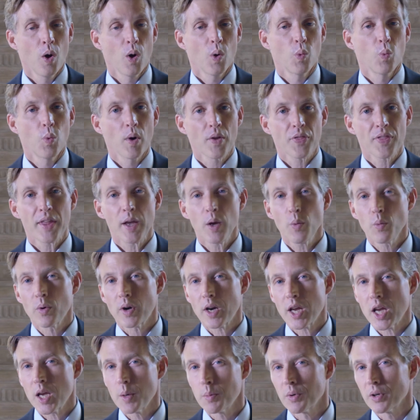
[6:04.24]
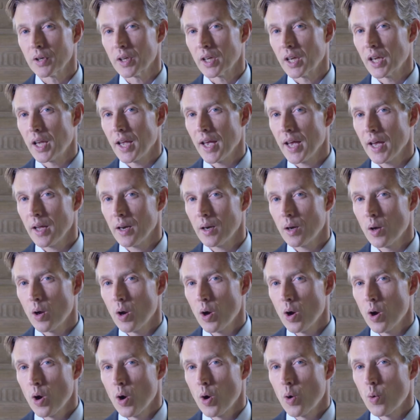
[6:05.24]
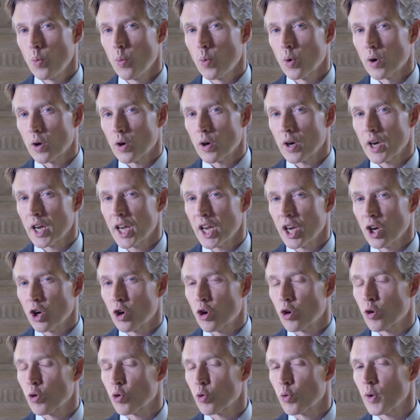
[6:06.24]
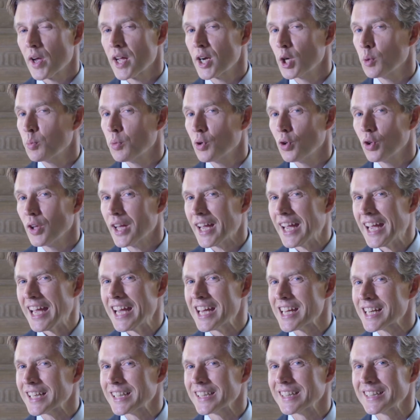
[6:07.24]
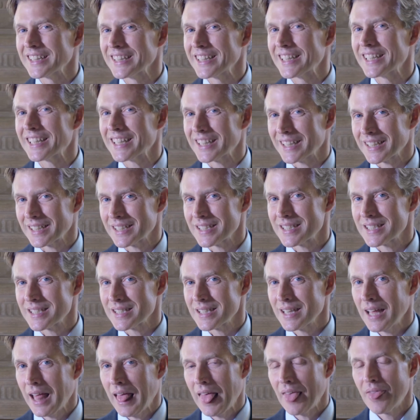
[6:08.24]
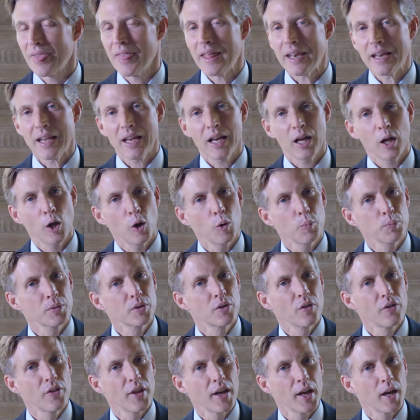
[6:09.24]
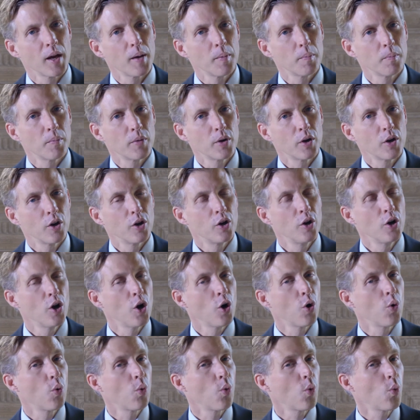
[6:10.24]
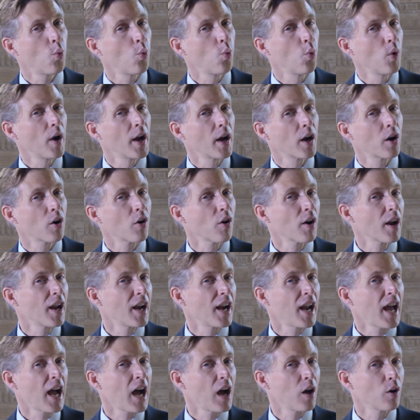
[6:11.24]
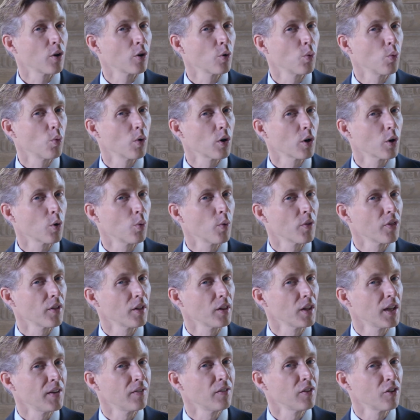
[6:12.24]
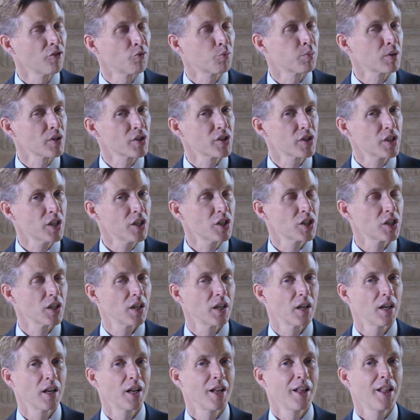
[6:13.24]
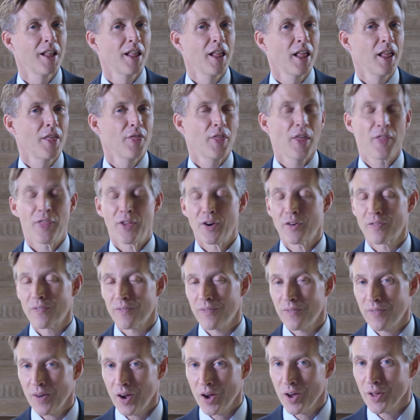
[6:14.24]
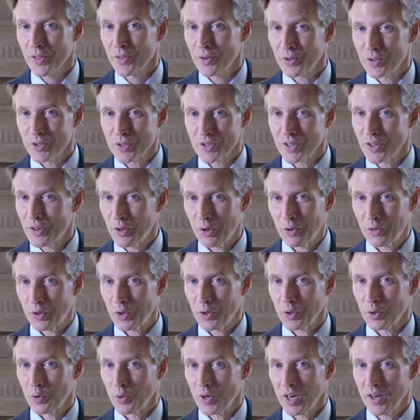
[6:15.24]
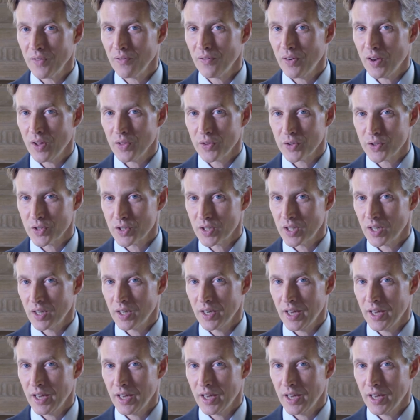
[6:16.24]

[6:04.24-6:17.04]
what they were able to get were incredible analytics that helped them know where and how to work with a level of precision that their fathers and that their grandfathers didn't